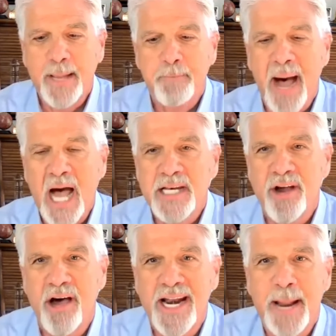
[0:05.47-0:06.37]

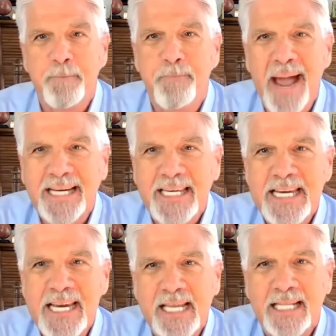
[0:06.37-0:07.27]
Baugnon and
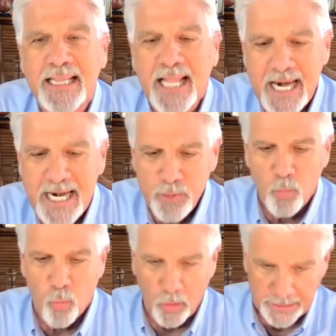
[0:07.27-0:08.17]
Bekki
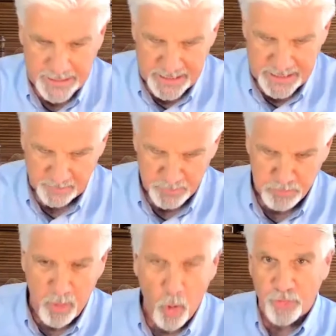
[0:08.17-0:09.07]
Elaine
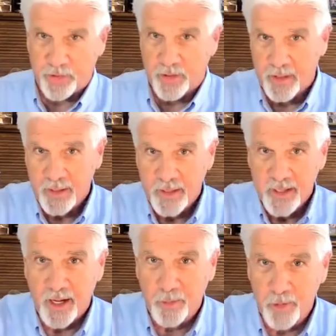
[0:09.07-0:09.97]
Williams, both
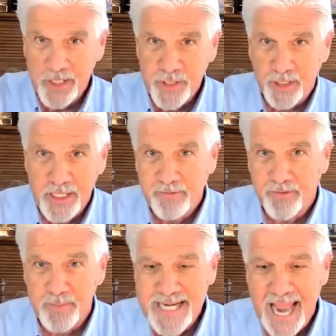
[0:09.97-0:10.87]
originally
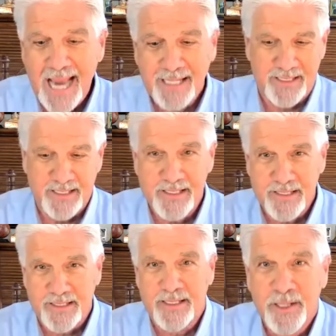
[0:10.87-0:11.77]
from
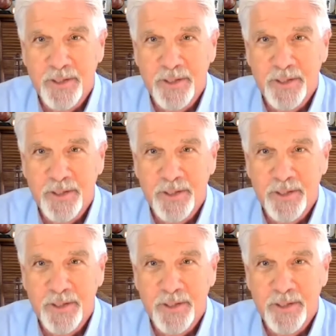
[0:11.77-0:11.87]
Texas,